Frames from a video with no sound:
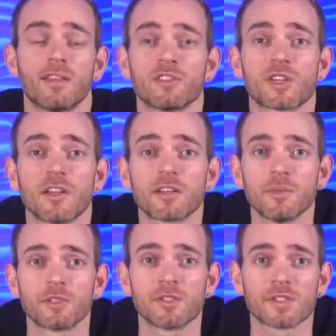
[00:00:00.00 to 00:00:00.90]
just cut the
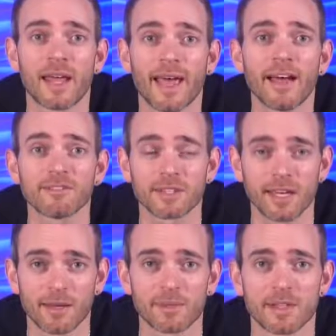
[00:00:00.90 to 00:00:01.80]
commissions in half like
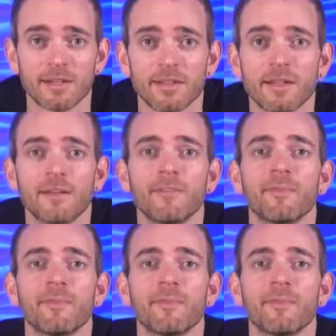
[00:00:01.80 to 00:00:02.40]
Amazon did,